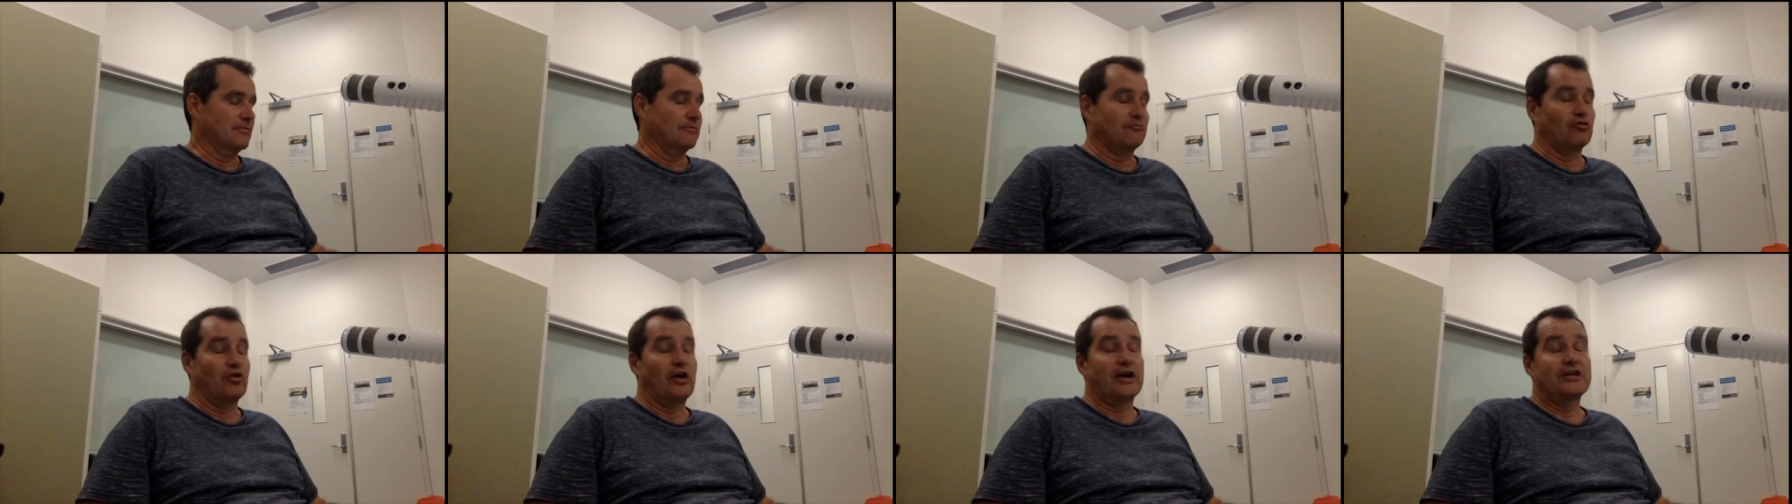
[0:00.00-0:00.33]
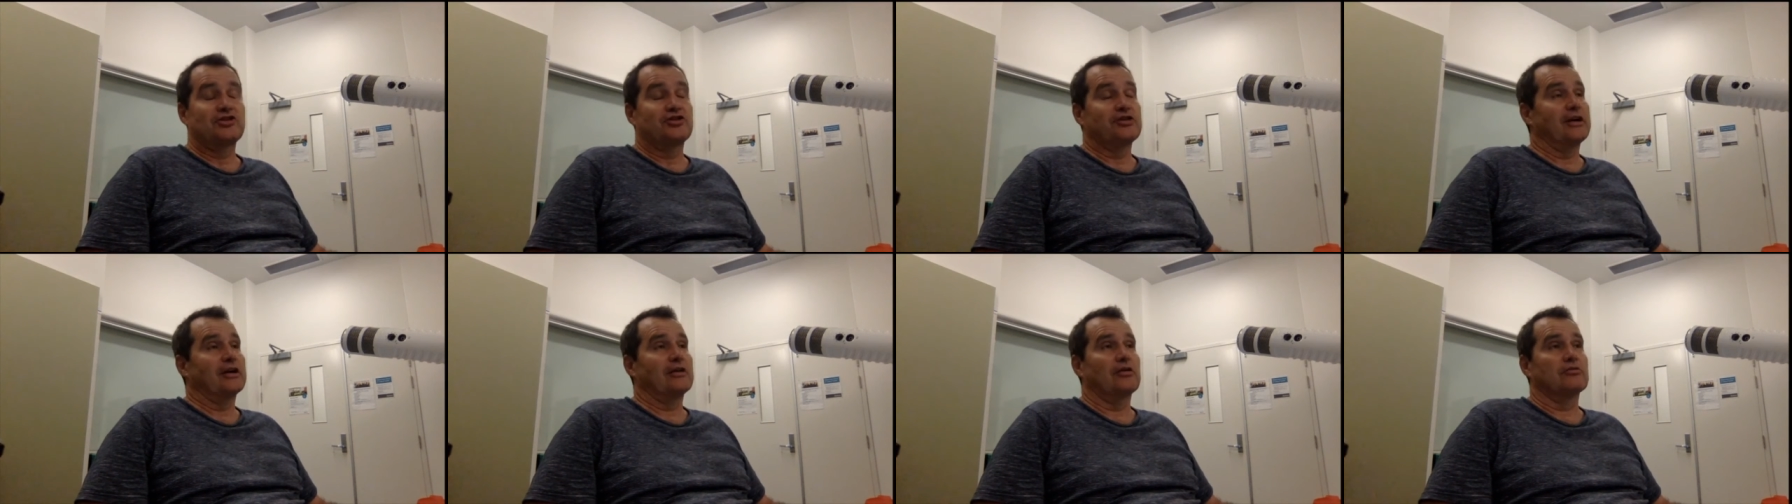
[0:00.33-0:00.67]
rice
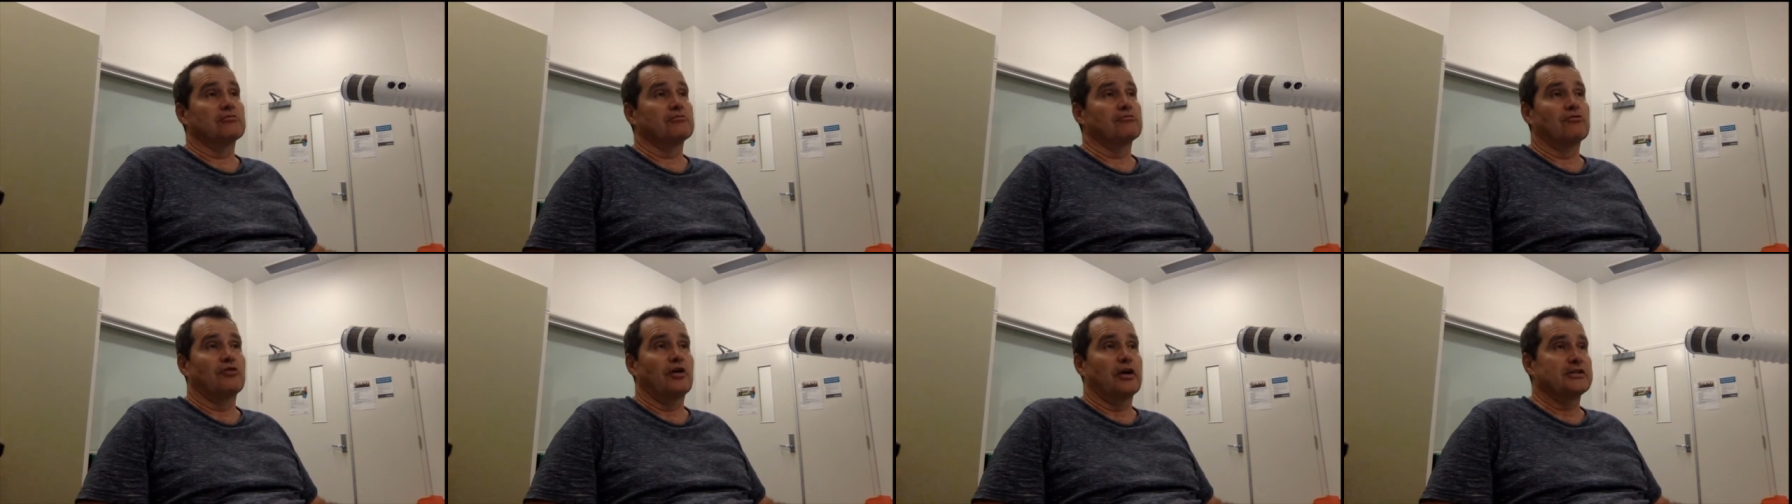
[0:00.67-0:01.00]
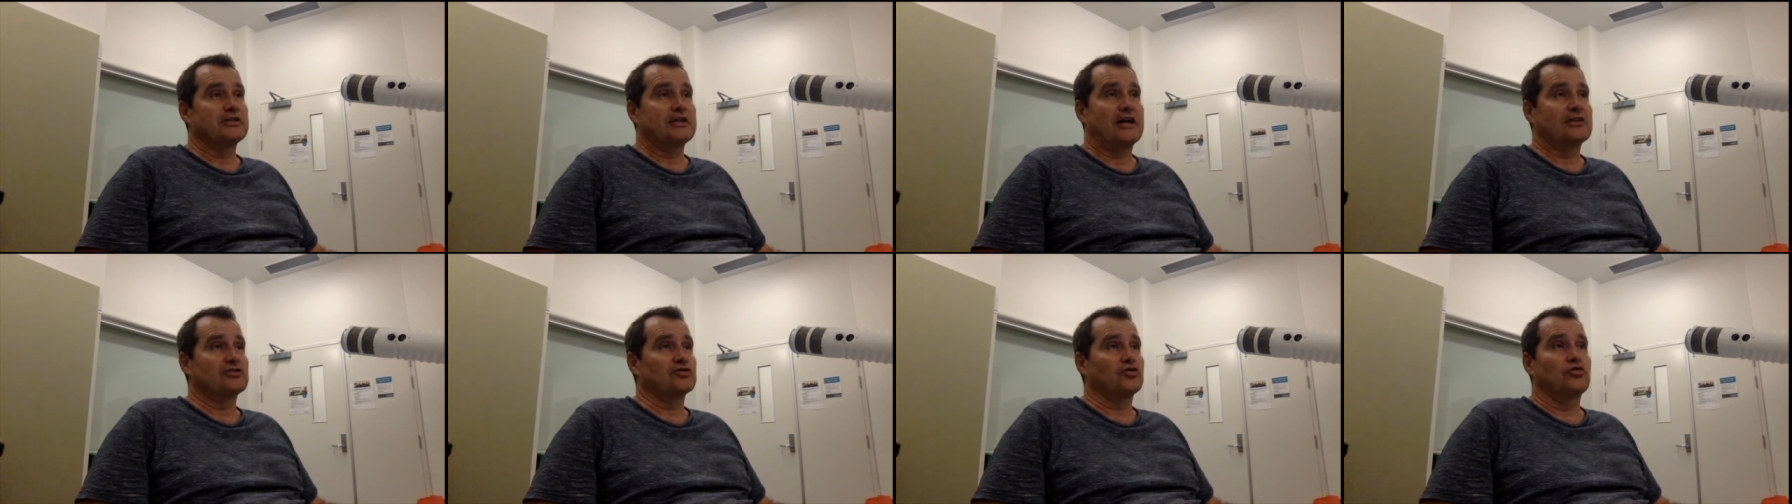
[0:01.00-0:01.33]
shell,
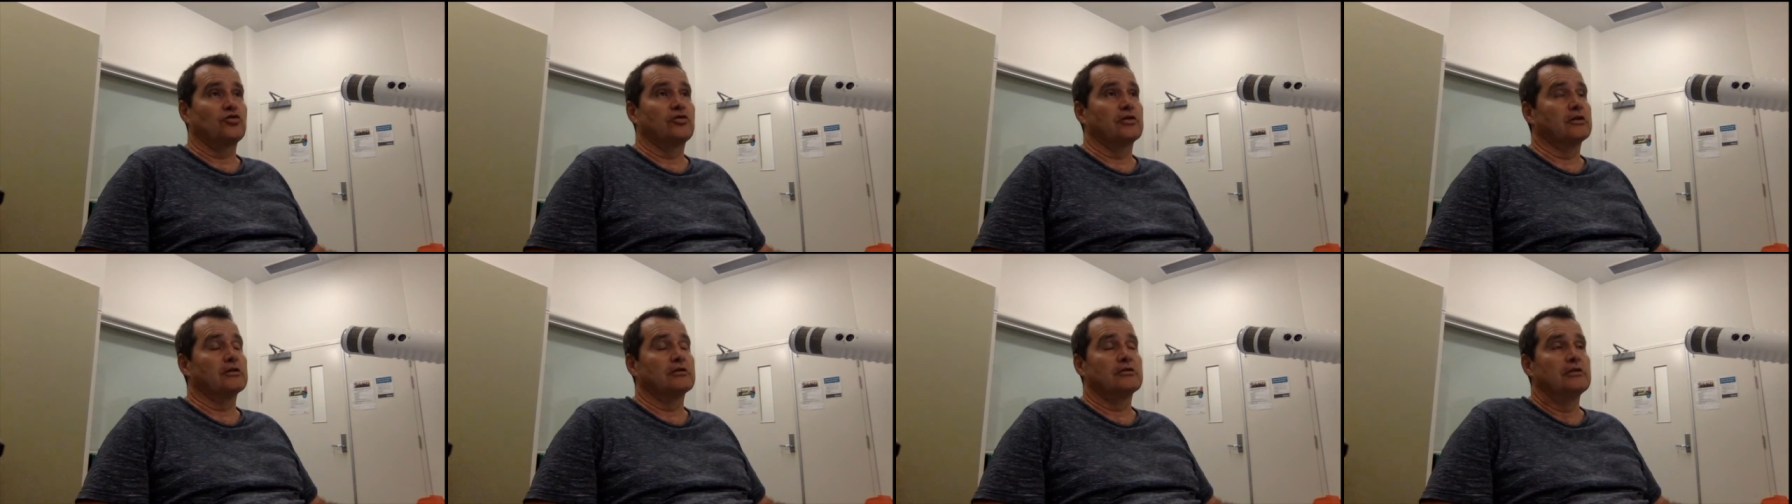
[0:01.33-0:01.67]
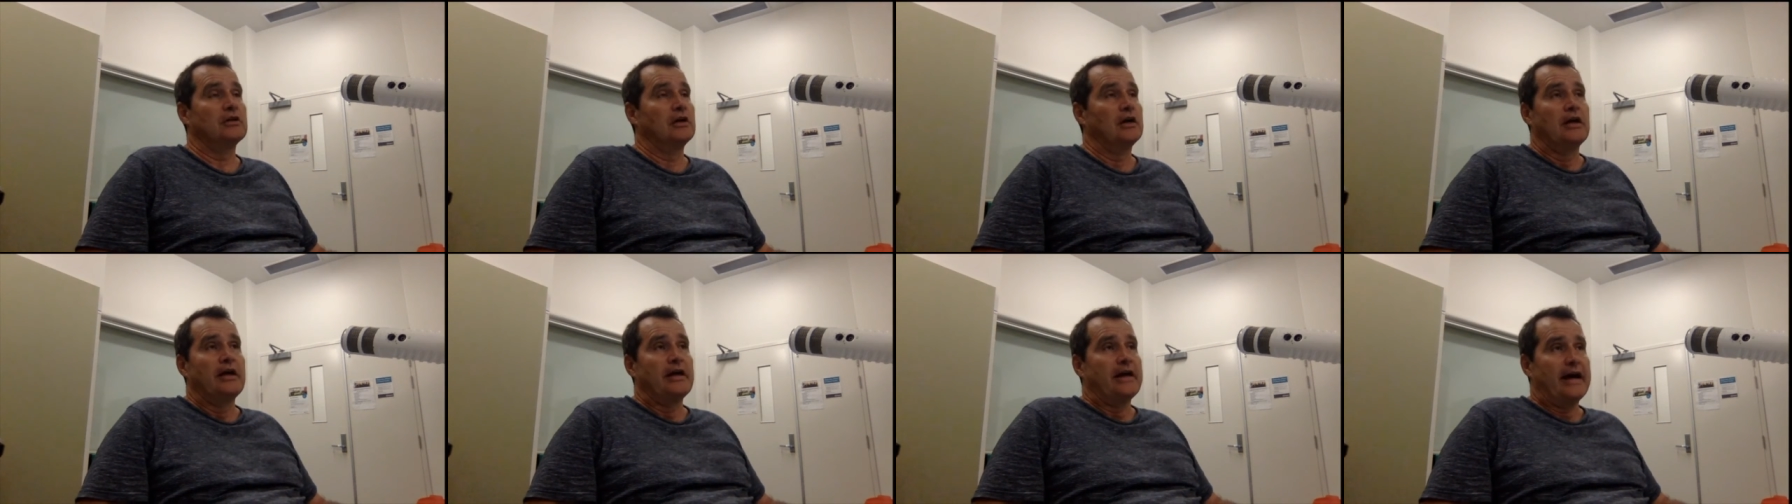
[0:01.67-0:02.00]
rice husk oil,